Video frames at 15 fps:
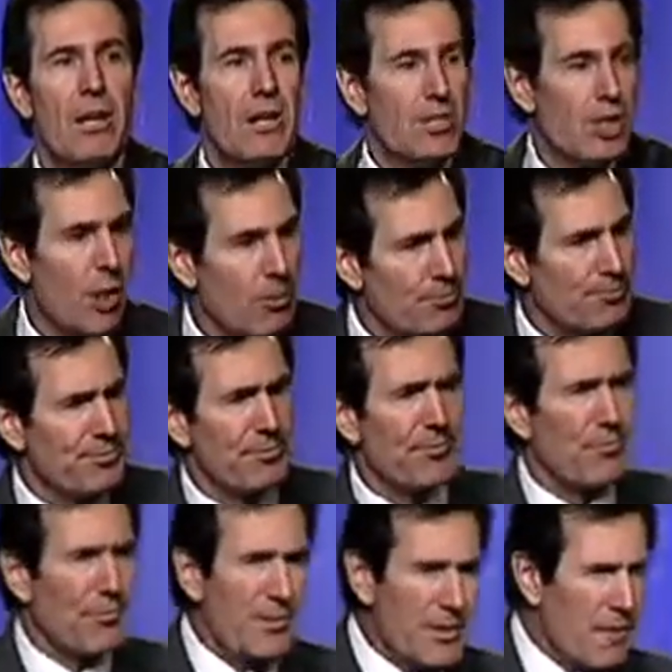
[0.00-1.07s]
So
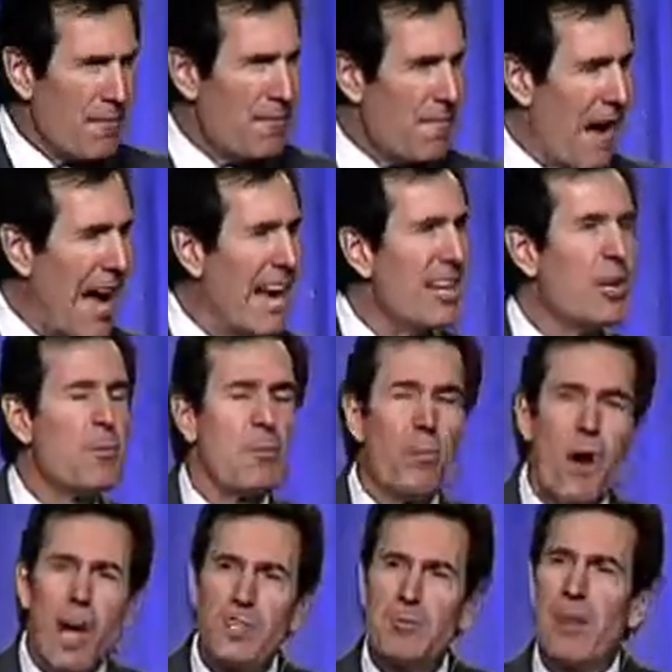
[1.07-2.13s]
find your
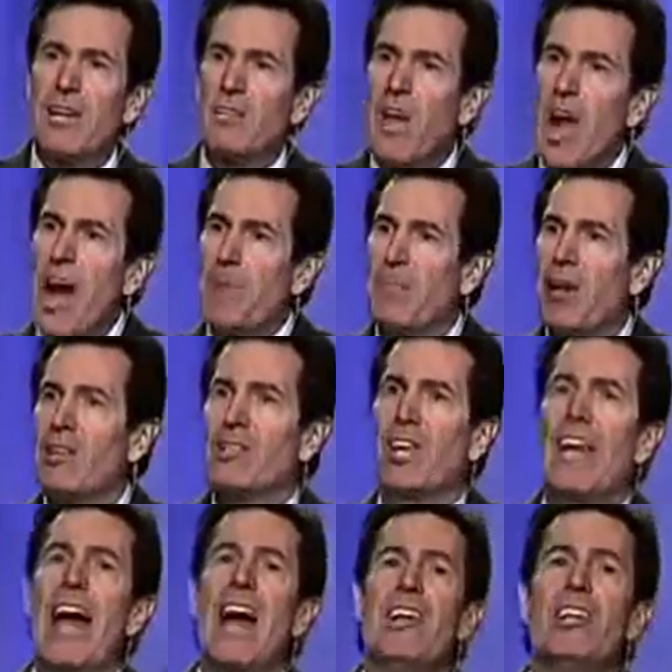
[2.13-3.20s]
prospects' hot buttons.
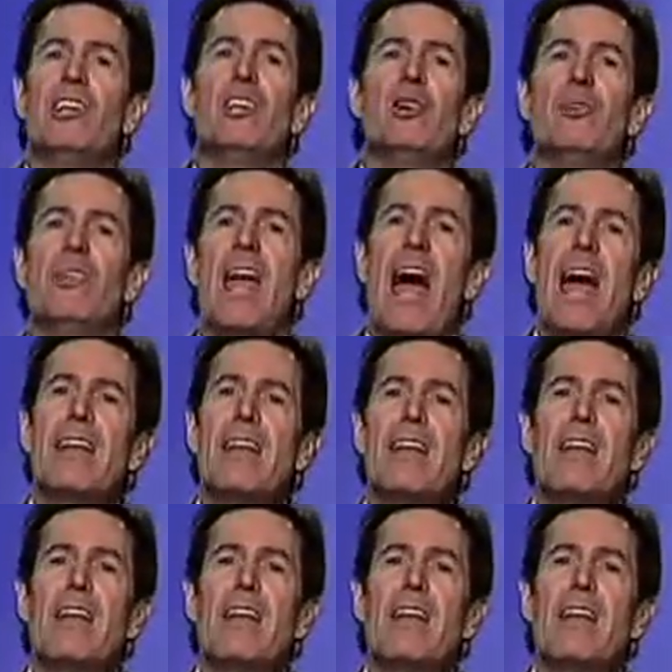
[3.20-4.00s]
And how do you do that?